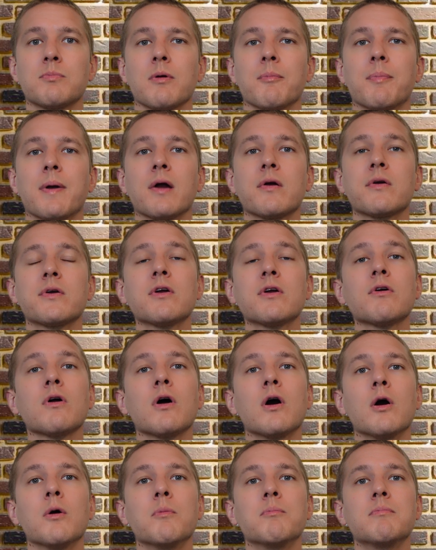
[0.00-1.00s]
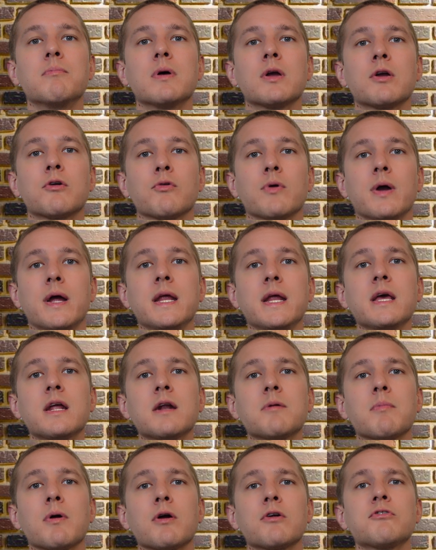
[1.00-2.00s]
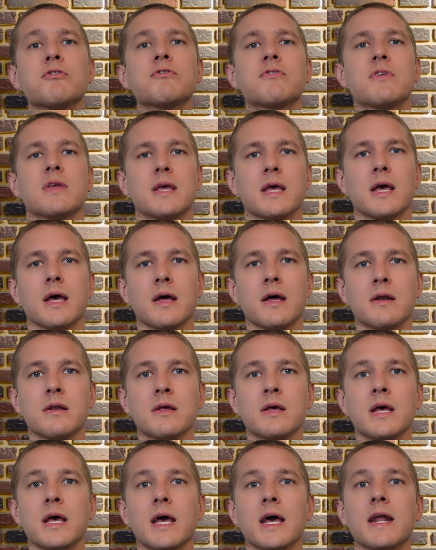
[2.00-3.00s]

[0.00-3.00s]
preparing your home, creating an emergency kit,